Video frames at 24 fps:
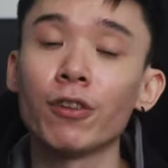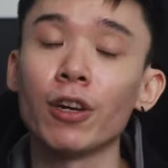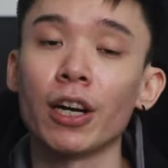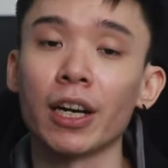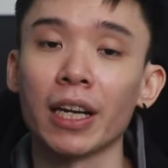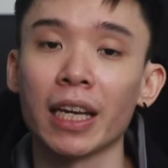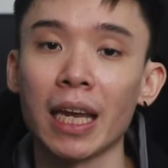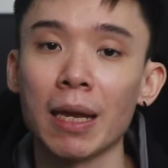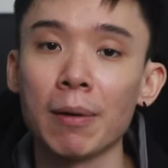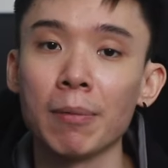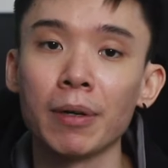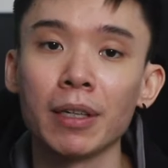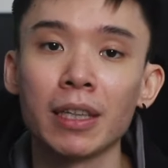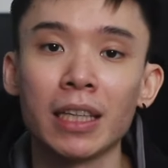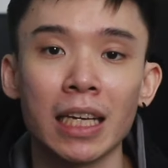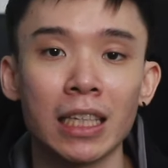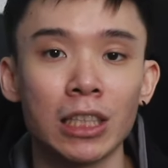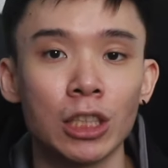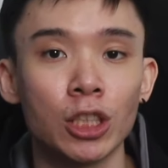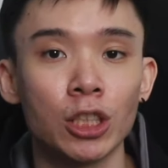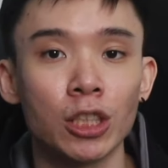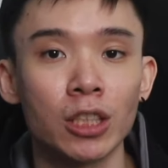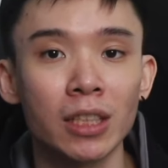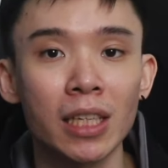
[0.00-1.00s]
you're a gamer
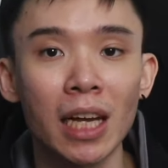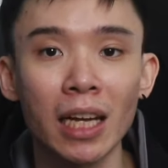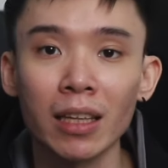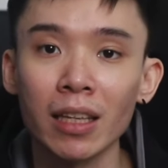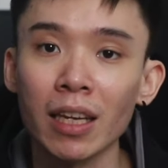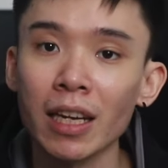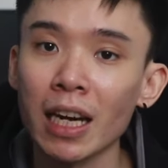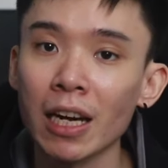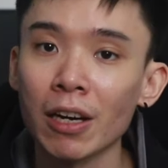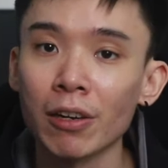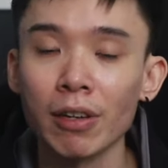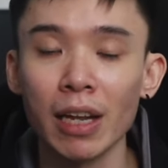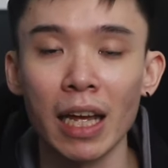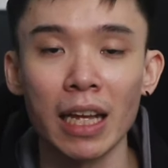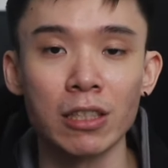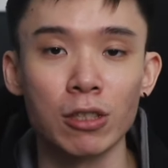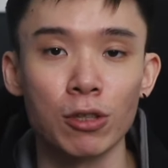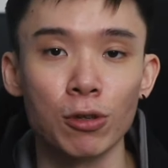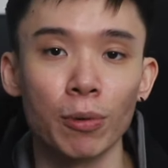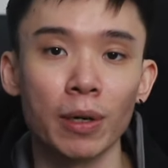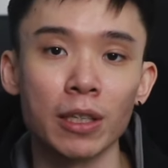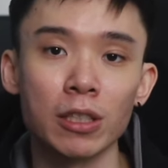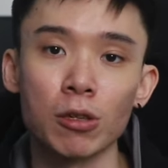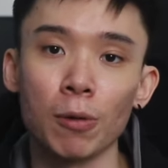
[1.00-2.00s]
that's just starting out and
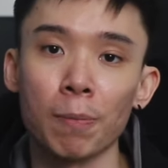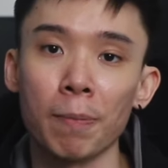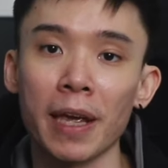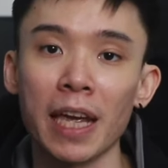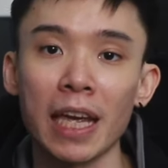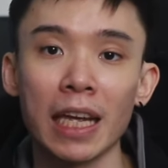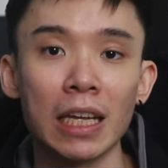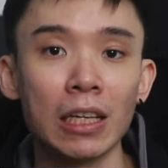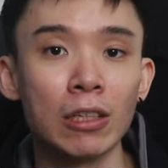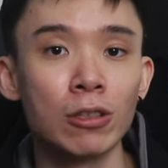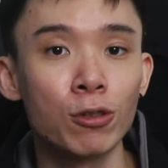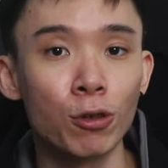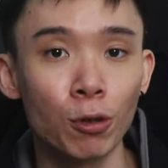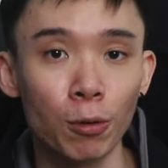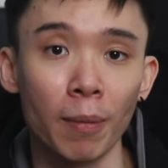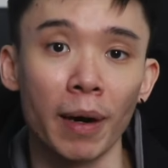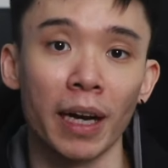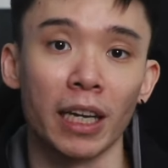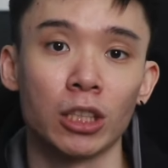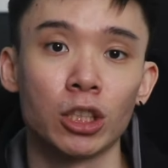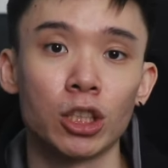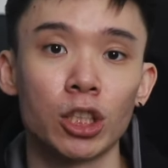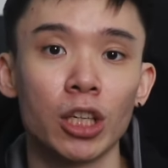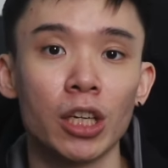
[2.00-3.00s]
don't want to pay too
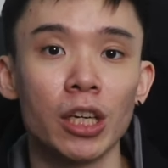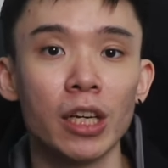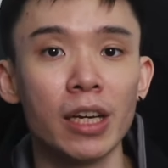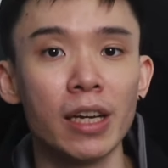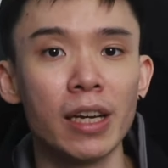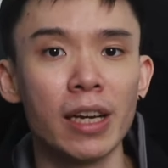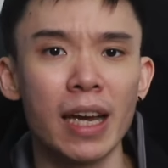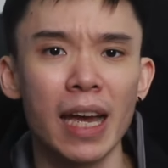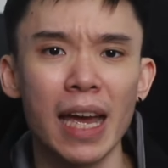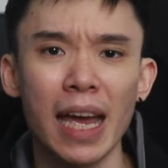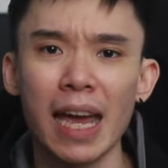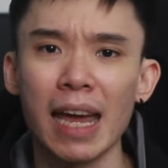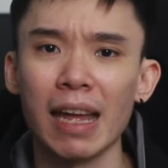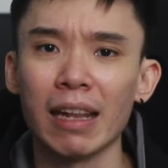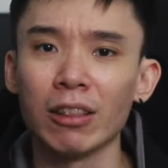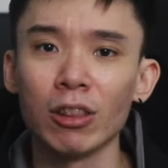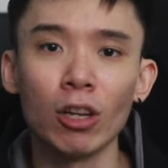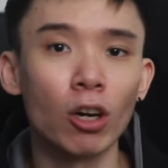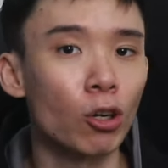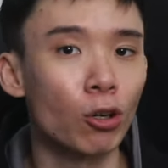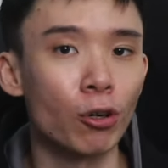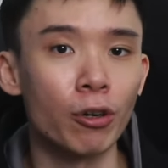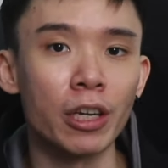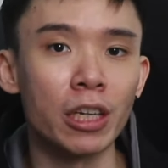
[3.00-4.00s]
much, and
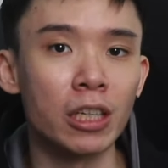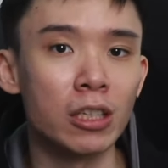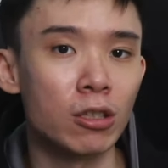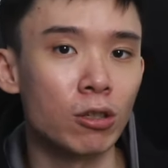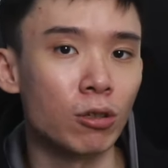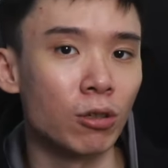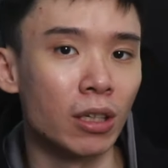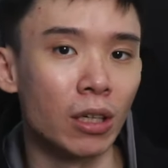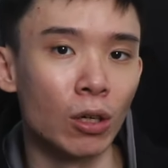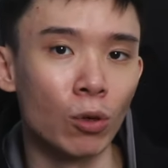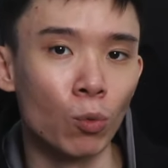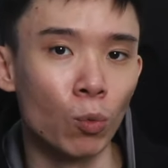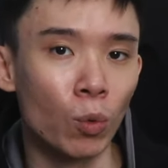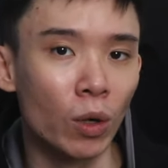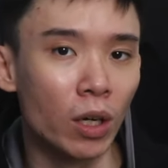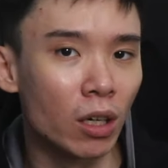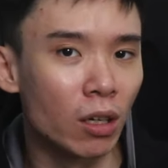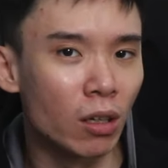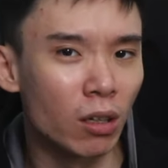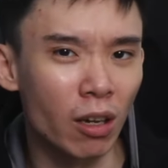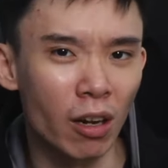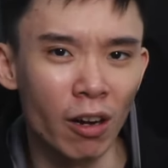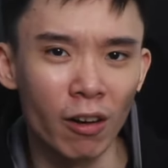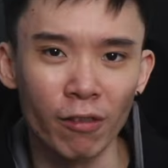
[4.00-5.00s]
not going into the
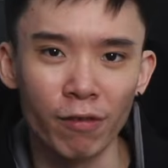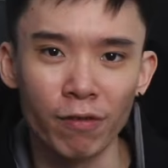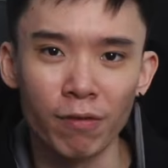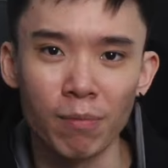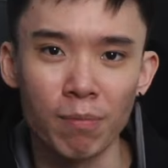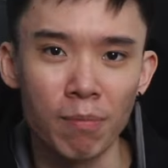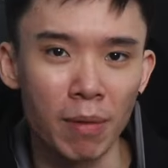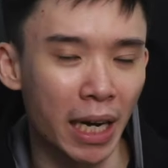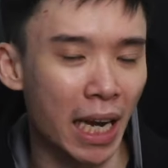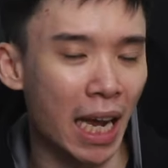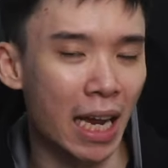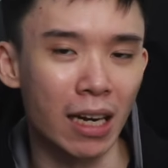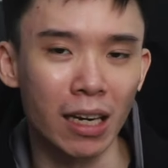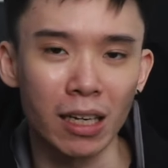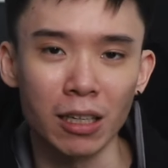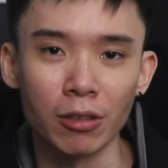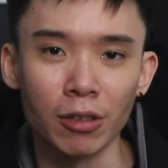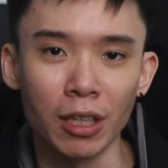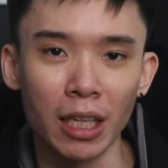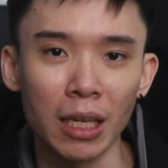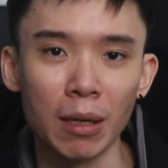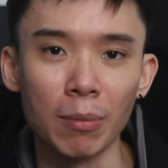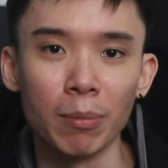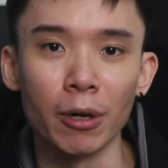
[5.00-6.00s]
world of mechanical
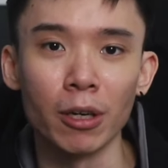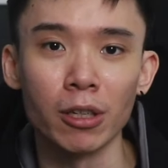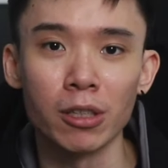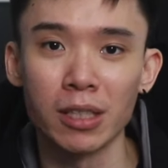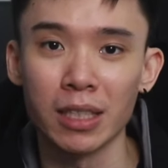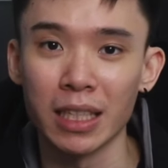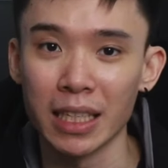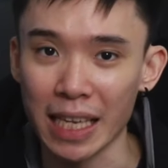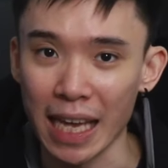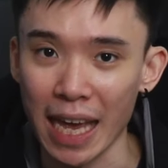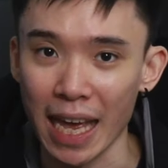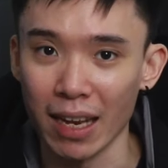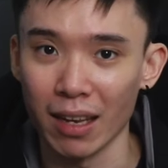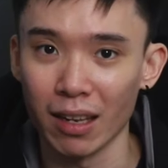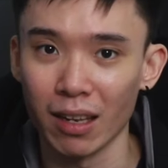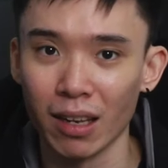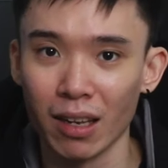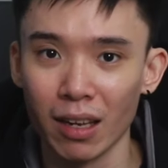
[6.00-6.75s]
keyboards yet.